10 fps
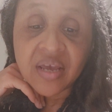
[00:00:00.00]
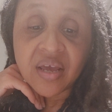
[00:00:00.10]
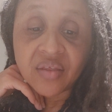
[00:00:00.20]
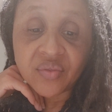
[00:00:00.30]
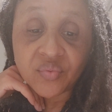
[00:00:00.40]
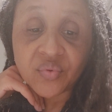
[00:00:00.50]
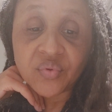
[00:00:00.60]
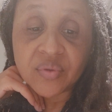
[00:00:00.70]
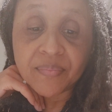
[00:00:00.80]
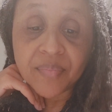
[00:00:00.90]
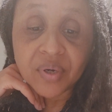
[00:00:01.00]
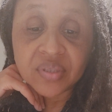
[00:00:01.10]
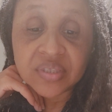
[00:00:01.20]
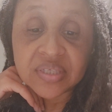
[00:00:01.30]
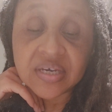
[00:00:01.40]
and through the
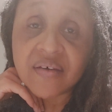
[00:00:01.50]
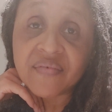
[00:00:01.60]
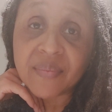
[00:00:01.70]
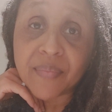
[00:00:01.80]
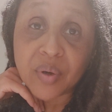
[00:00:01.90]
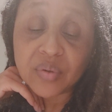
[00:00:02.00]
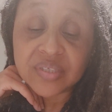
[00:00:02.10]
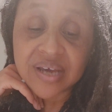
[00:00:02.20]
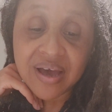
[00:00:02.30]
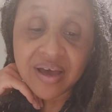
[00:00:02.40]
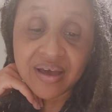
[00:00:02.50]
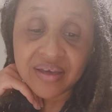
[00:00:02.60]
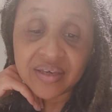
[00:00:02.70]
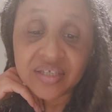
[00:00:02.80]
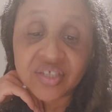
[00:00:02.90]
mercy of the Most
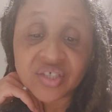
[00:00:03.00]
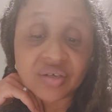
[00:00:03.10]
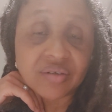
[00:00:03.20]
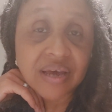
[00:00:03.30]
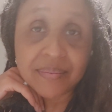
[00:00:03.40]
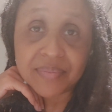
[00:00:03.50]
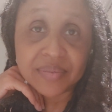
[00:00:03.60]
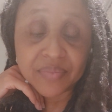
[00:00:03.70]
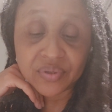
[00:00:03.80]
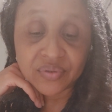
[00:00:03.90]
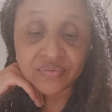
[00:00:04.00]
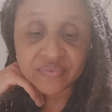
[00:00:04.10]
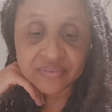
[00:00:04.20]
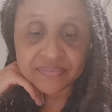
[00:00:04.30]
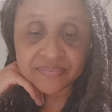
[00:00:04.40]
High, he shall not be moved.